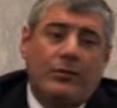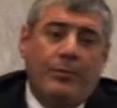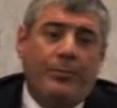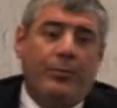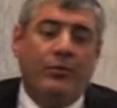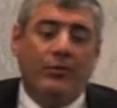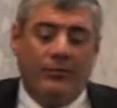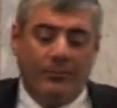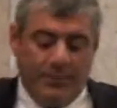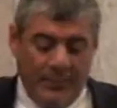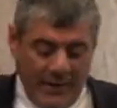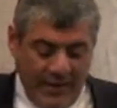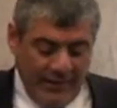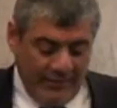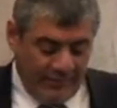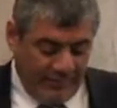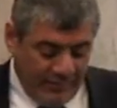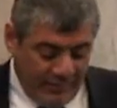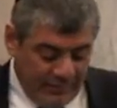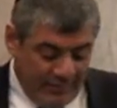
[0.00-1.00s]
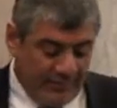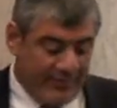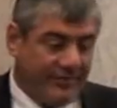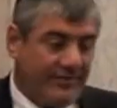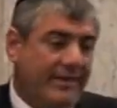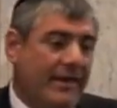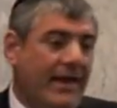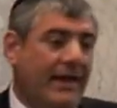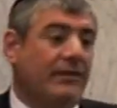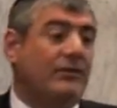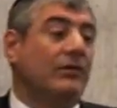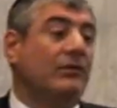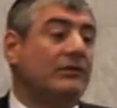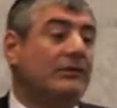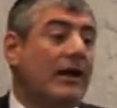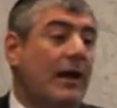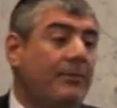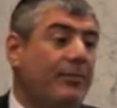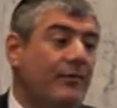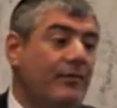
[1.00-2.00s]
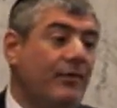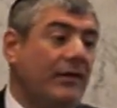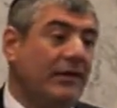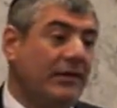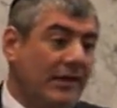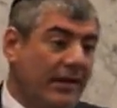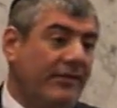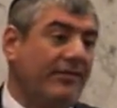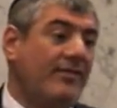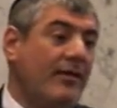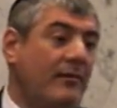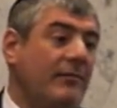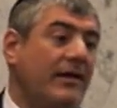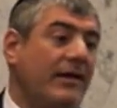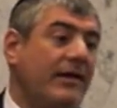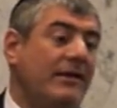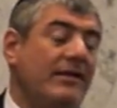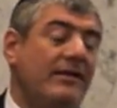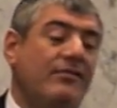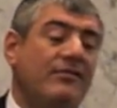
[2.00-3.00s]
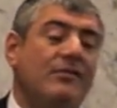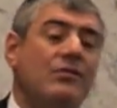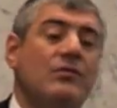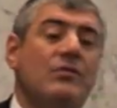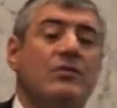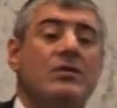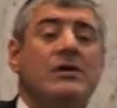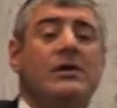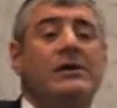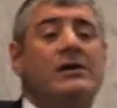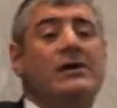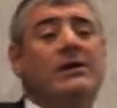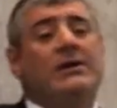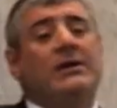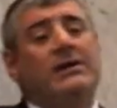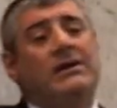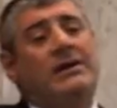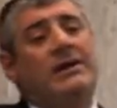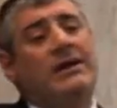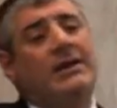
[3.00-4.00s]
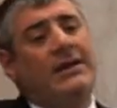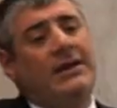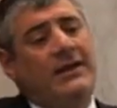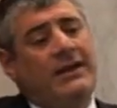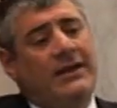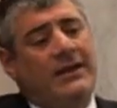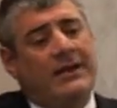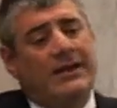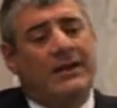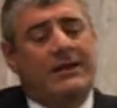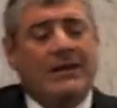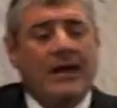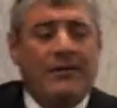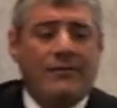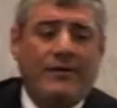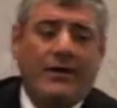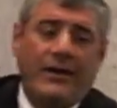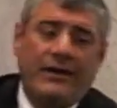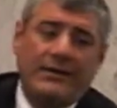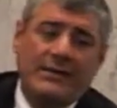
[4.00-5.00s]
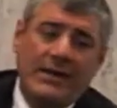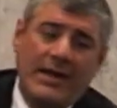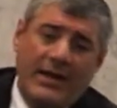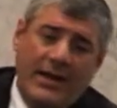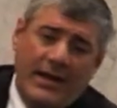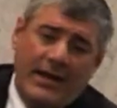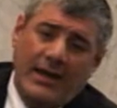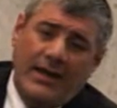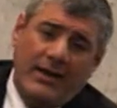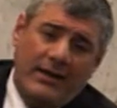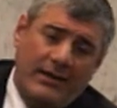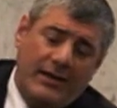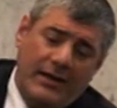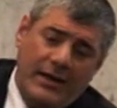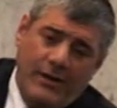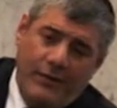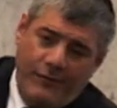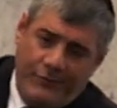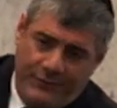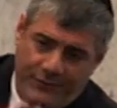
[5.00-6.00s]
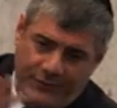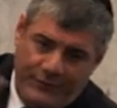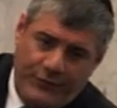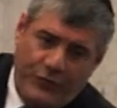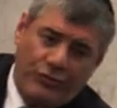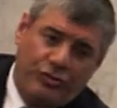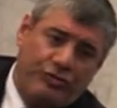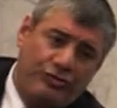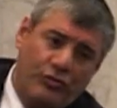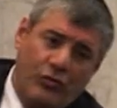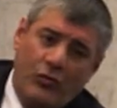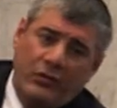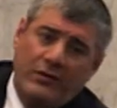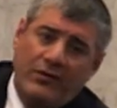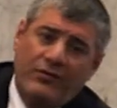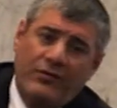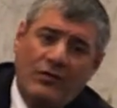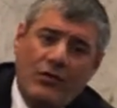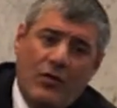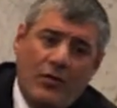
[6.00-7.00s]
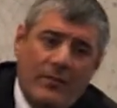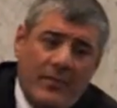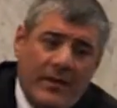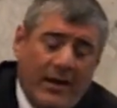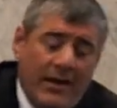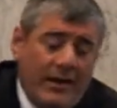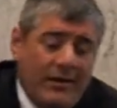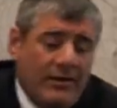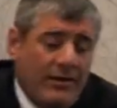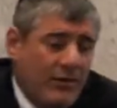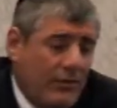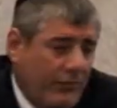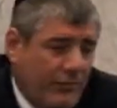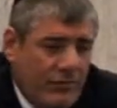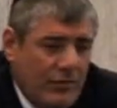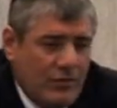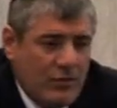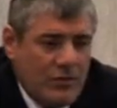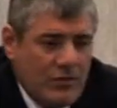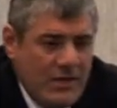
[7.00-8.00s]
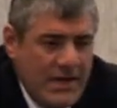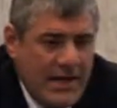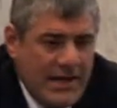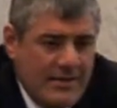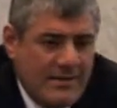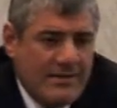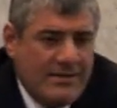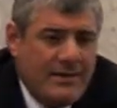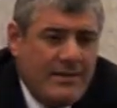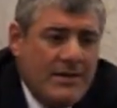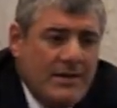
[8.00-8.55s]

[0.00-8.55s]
to put pants and skirt on top of it, like some ladies do. Uh, covering the hair, if for sure there's no man, you also don't need.